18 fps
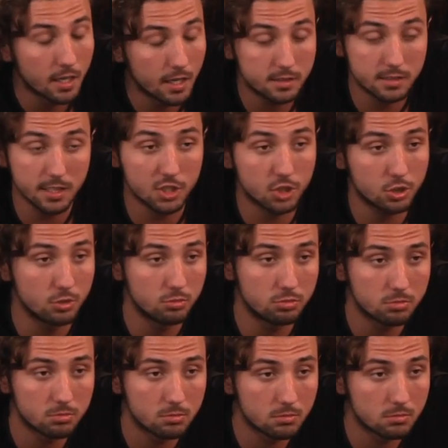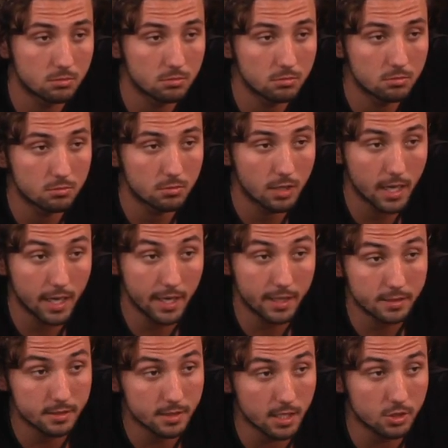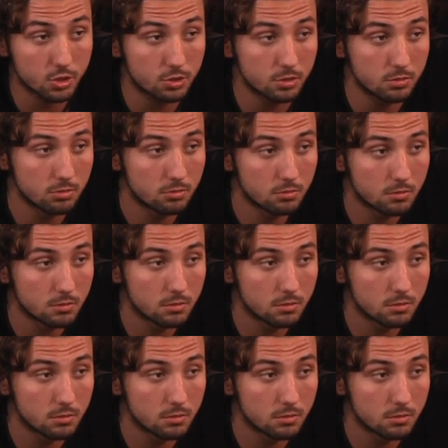It's not true. It is not true.